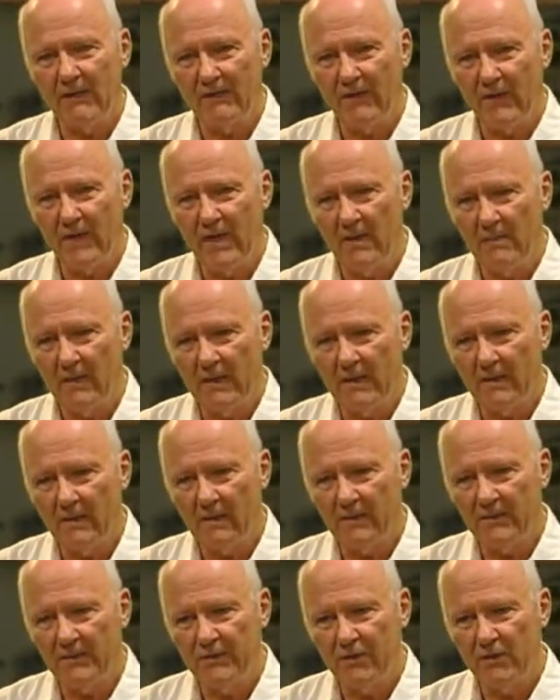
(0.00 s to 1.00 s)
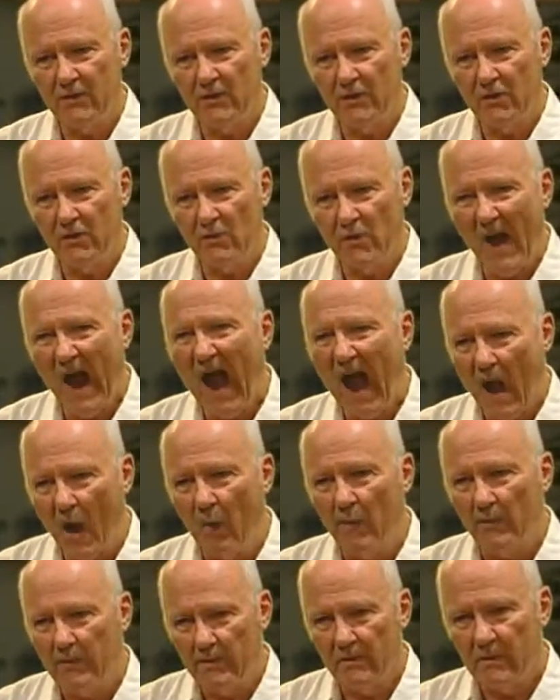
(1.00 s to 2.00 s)
fundamental to the
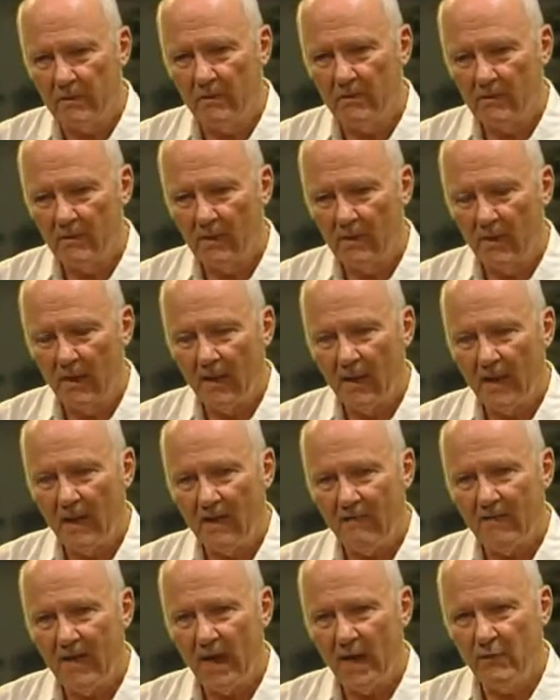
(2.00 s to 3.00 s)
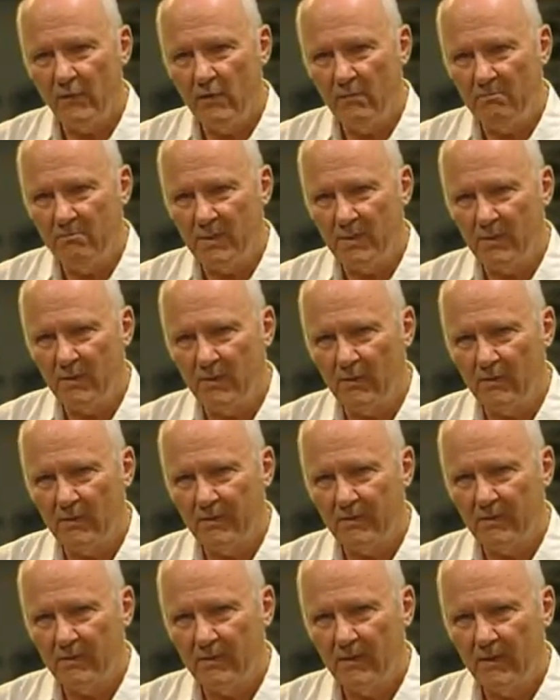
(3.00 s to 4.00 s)
ground of how you
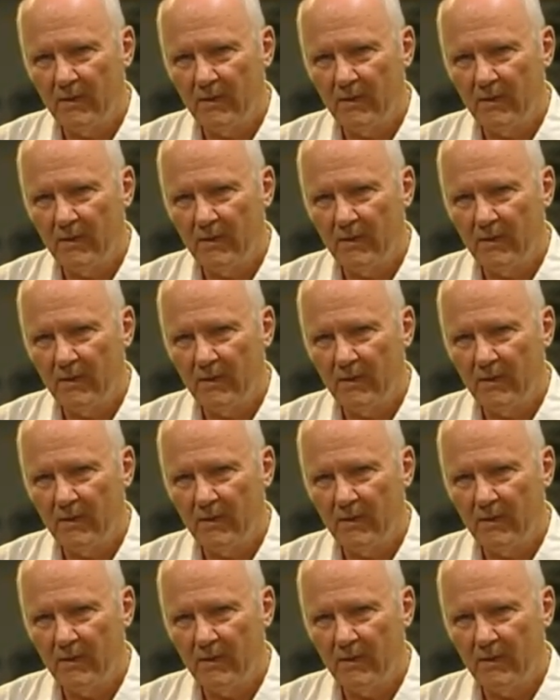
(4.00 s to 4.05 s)
build